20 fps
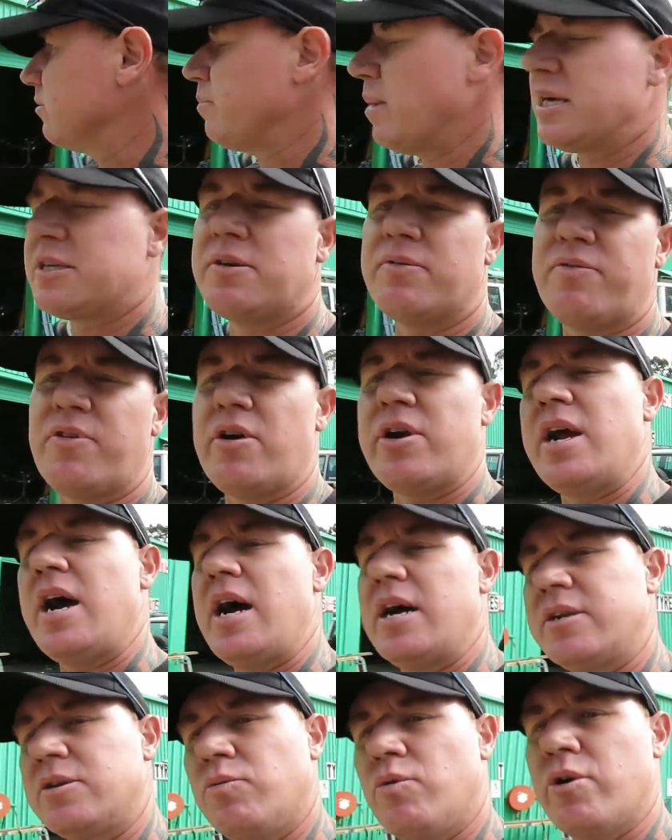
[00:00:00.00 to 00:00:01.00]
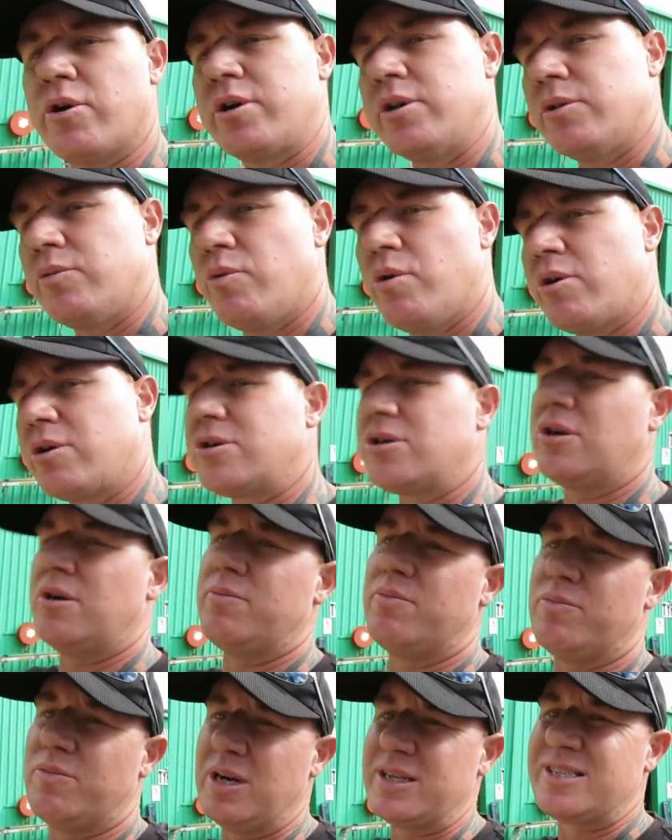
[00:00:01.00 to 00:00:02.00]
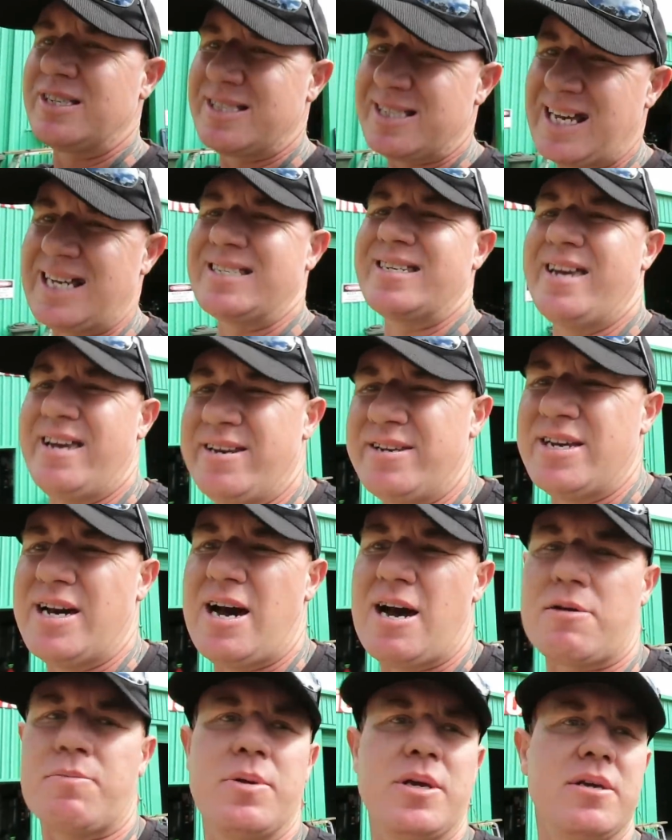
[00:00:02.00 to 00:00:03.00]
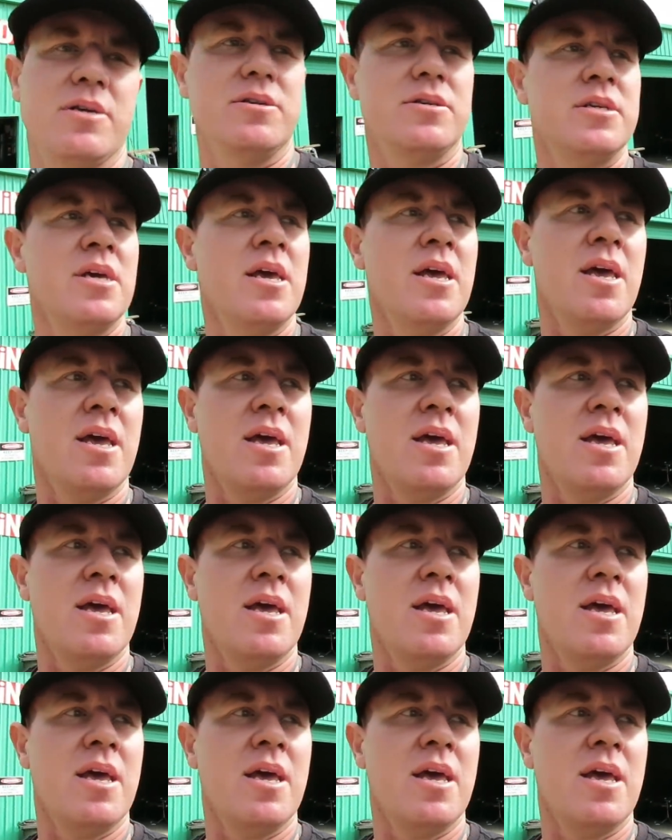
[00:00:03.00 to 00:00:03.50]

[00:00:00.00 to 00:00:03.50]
it makes it very hard to work at the workshop once it starts getting dark, because